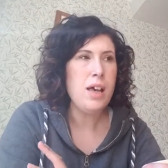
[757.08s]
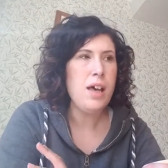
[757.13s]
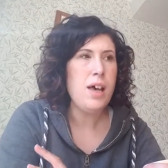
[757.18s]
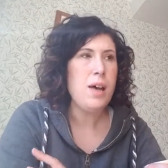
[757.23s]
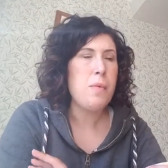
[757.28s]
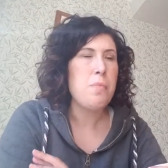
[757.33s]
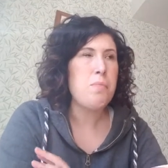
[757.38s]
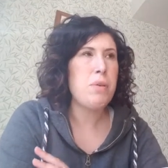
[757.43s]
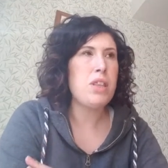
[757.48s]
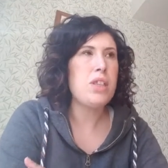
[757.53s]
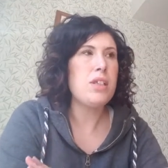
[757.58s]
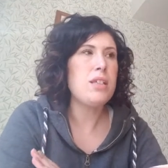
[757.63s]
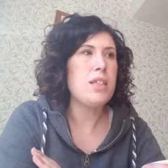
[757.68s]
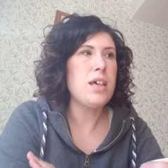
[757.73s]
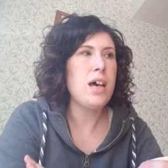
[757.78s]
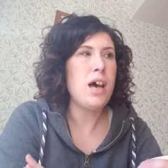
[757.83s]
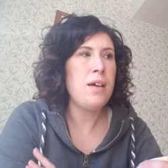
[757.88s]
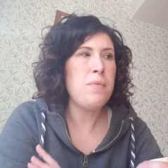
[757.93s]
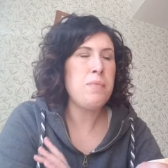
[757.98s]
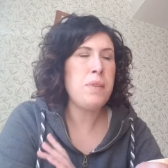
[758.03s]
By the
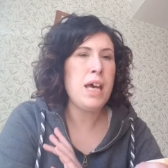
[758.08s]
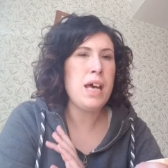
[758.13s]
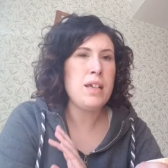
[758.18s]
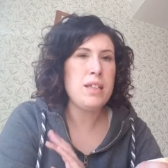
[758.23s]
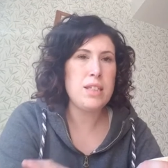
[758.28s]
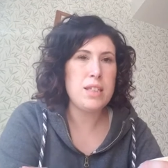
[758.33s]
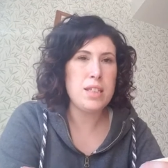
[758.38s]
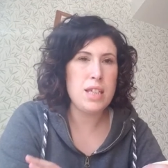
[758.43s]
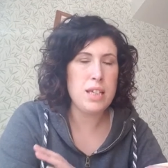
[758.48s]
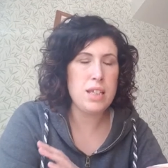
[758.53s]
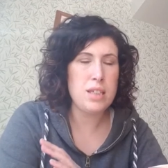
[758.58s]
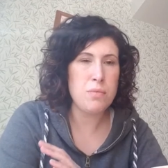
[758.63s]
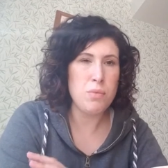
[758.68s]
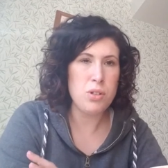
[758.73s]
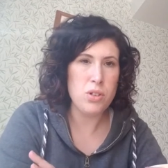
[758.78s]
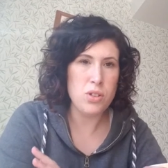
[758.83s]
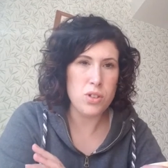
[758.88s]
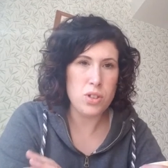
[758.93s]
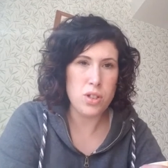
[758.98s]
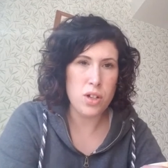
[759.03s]
time they're 6
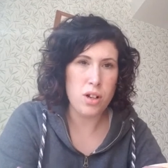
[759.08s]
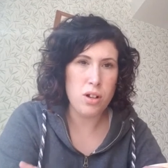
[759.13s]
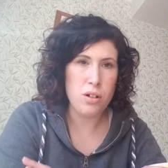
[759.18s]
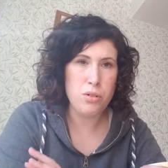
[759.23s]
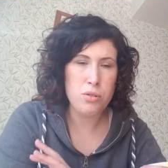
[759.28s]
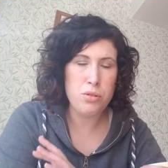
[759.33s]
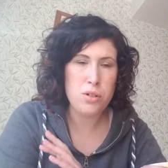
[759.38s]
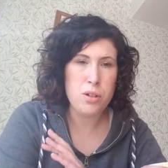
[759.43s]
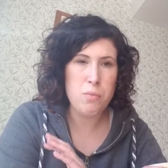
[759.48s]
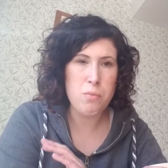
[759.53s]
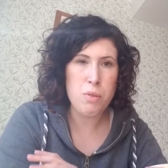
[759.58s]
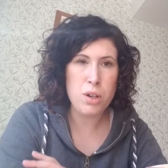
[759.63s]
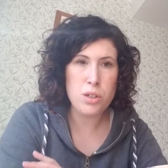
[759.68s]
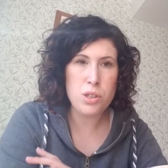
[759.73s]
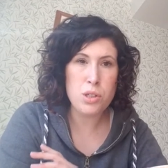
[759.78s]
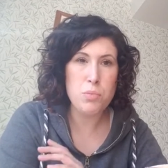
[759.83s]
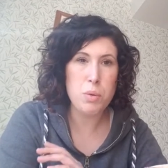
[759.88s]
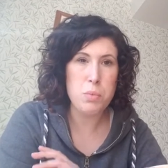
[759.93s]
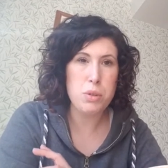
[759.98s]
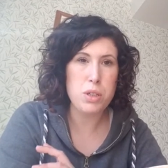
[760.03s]
months old,
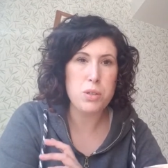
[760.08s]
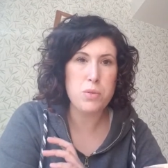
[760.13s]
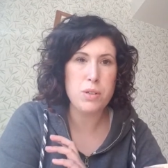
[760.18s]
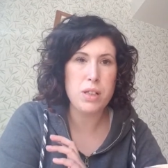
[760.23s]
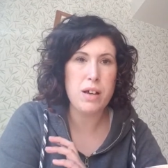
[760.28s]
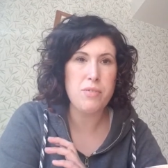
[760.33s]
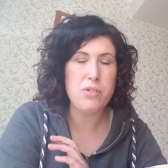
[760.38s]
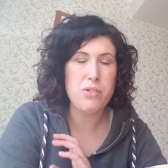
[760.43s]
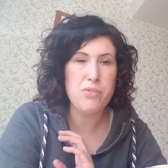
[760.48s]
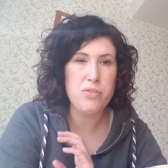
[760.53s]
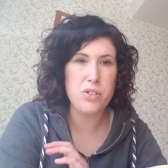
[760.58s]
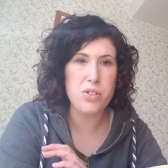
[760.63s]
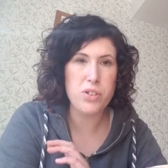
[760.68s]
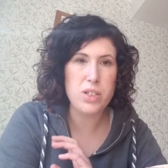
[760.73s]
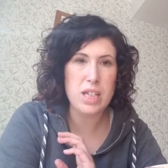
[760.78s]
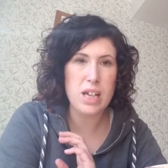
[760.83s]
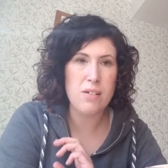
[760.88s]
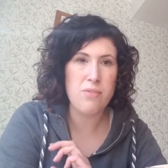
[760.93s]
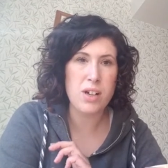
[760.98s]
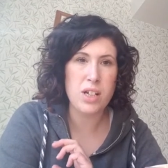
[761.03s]
most puppies will have a full
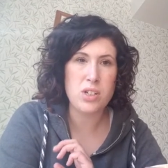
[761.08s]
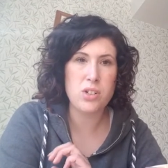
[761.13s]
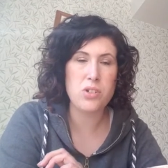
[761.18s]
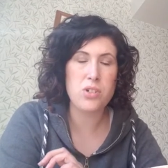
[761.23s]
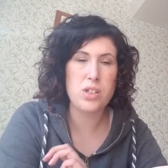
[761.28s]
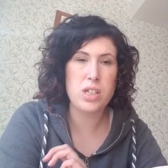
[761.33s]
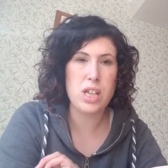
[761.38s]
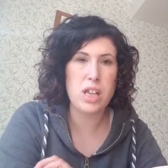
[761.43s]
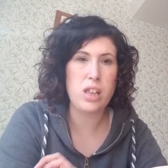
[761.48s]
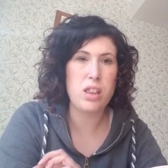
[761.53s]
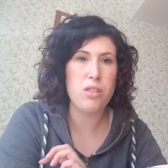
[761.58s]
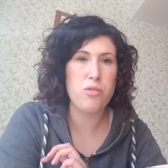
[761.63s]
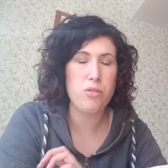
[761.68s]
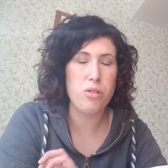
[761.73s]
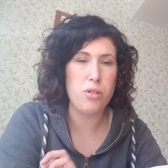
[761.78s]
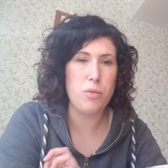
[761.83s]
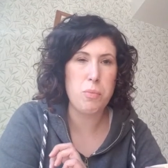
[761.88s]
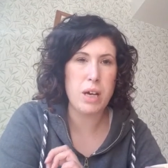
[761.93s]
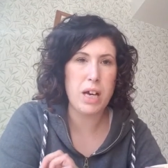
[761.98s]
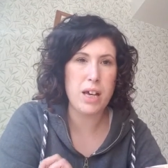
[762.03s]
set of adult teeth
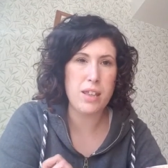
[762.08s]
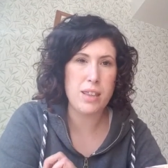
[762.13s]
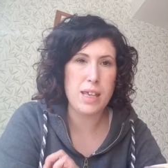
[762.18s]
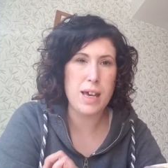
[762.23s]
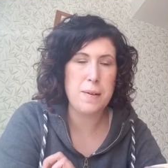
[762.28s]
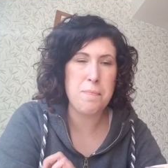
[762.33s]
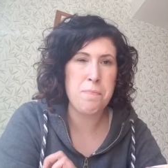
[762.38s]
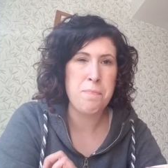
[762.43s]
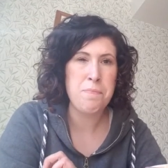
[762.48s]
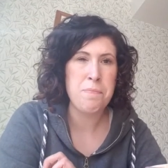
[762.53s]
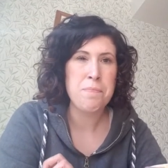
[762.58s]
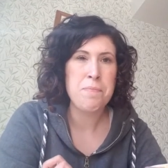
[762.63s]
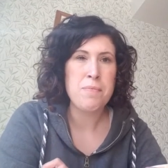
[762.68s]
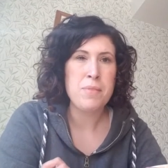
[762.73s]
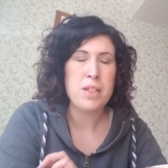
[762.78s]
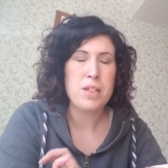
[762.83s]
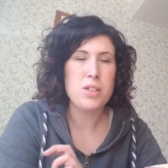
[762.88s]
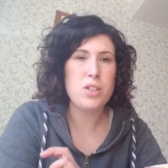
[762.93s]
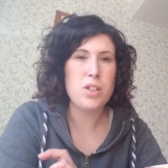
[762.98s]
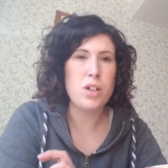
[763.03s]
through by then.
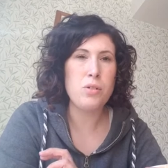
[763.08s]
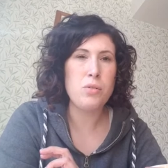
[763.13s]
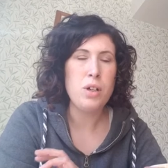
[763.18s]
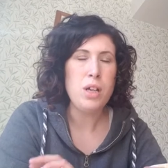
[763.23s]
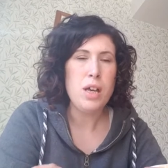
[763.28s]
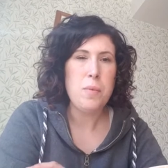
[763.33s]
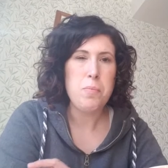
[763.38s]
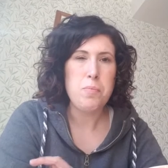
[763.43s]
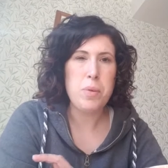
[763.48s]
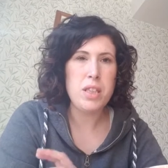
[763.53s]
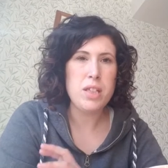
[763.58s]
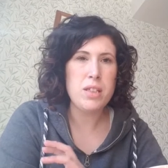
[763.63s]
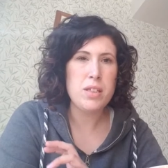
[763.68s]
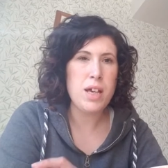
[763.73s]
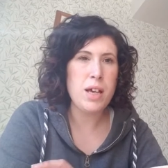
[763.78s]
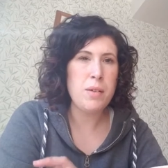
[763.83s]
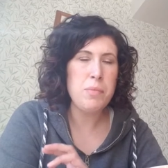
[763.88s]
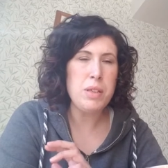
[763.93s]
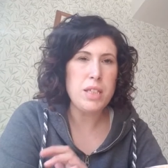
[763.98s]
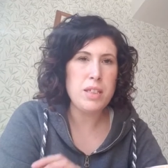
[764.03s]
So by the
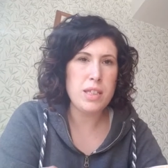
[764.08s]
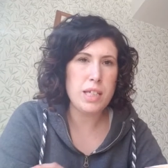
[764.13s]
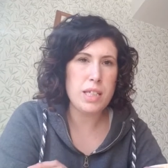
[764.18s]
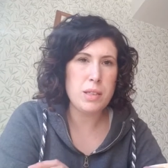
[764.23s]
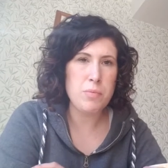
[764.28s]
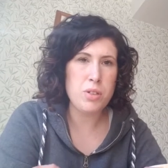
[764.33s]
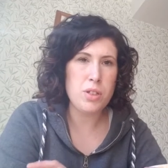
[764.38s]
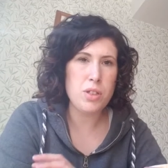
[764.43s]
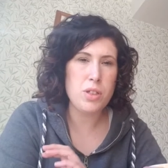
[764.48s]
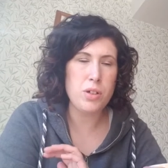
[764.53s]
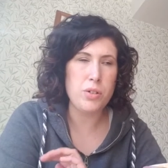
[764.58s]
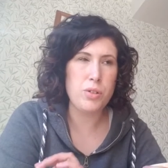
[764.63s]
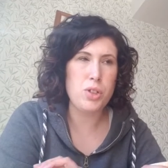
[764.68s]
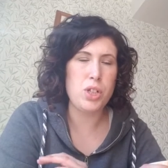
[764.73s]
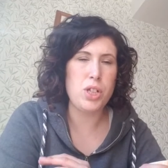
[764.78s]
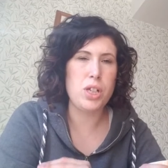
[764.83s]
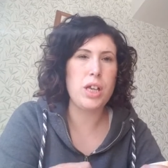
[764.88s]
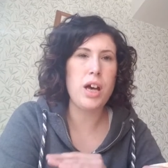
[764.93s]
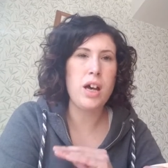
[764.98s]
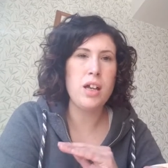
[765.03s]
time they're 6 months old,
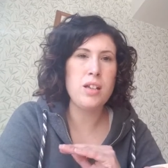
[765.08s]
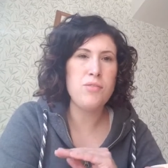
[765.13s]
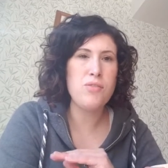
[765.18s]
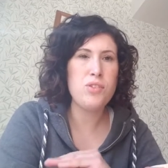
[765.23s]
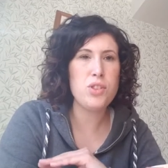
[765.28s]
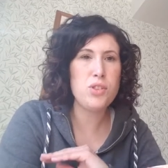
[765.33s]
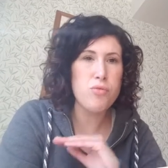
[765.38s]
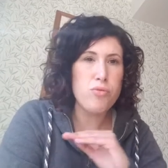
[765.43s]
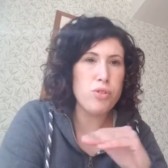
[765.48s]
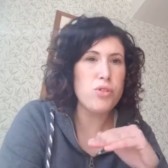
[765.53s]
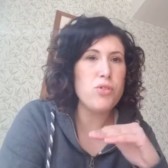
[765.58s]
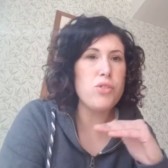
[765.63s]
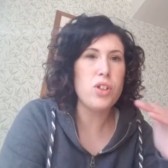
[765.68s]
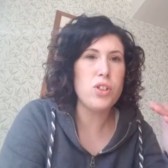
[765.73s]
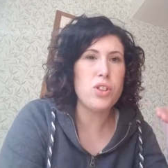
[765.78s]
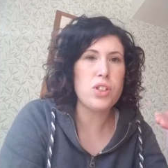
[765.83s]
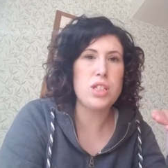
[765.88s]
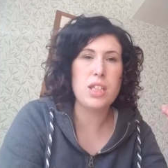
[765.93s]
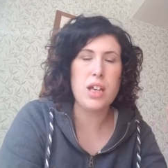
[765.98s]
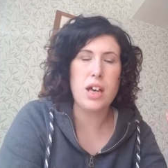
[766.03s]
you're kind of through the
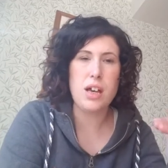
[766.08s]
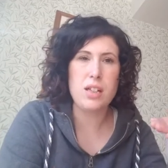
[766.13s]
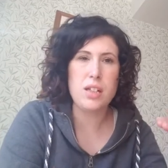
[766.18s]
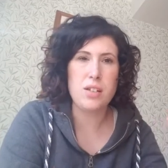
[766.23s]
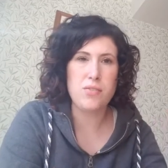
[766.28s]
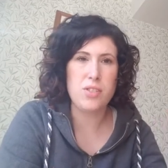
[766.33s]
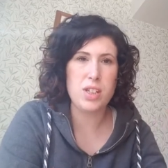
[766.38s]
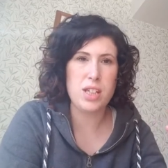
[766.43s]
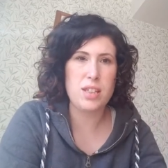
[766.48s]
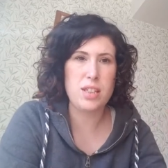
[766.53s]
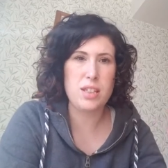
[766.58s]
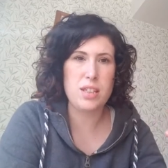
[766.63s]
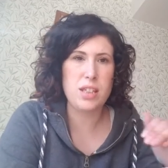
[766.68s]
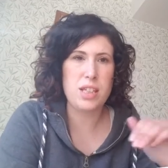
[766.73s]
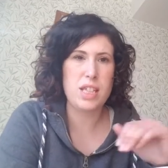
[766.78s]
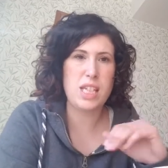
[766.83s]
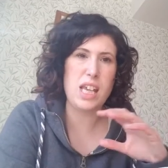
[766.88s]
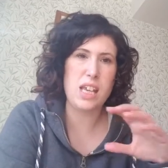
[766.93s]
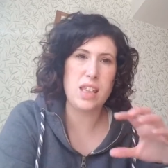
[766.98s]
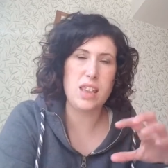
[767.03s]
other side of this
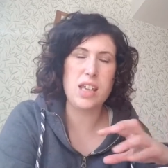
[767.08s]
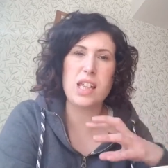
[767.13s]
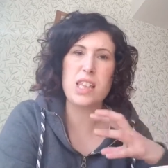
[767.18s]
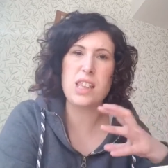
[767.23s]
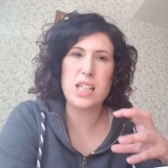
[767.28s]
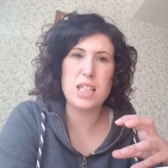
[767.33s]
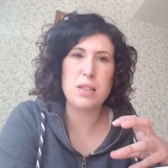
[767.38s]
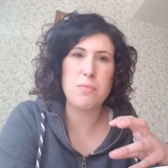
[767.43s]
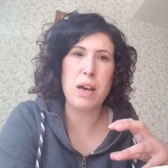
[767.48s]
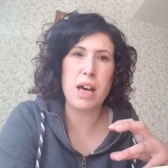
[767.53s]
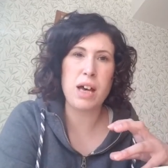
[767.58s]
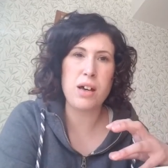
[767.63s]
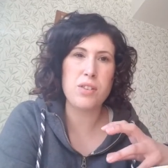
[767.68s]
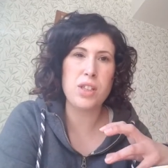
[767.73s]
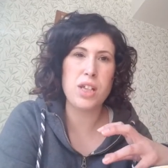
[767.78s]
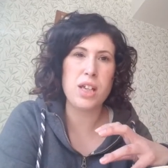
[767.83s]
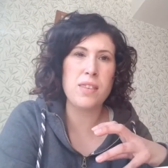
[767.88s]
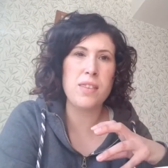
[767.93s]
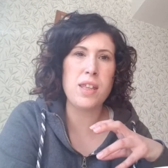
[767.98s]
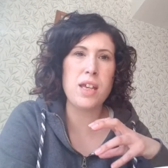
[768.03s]
teething and this
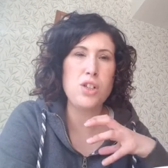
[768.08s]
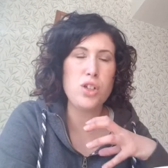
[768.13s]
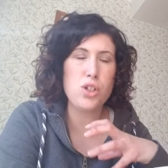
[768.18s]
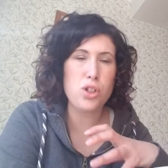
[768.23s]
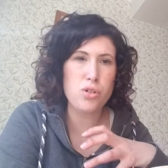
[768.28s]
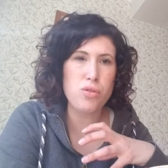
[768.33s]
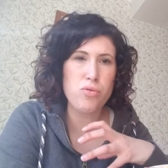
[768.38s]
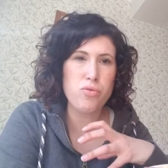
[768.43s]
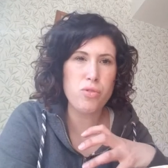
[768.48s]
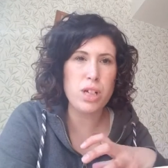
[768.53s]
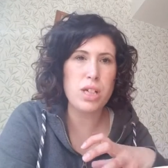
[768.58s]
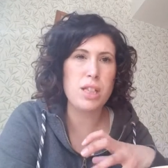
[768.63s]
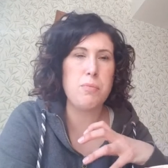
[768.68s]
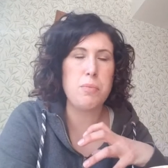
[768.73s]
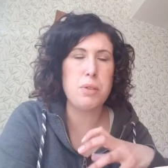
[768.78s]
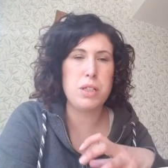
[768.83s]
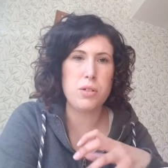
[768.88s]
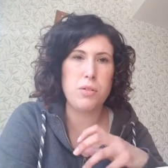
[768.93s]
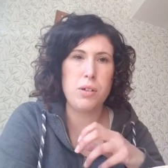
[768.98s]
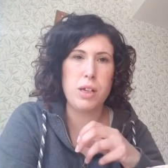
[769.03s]
mouthing, and they shouldn't really be
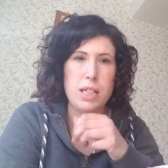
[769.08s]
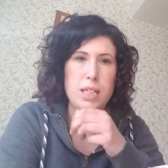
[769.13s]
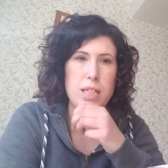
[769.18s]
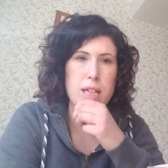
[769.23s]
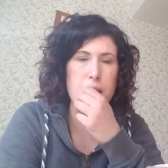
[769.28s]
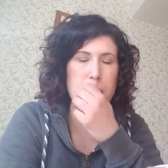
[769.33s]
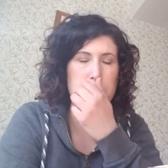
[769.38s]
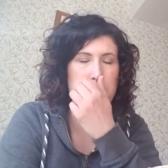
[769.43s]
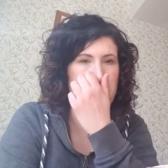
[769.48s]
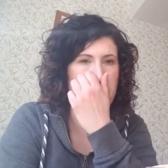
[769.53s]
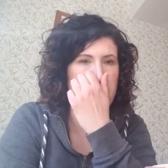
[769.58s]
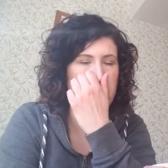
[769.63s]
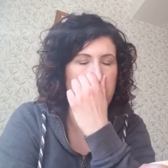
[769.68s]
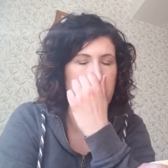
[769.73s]
doing it anymore.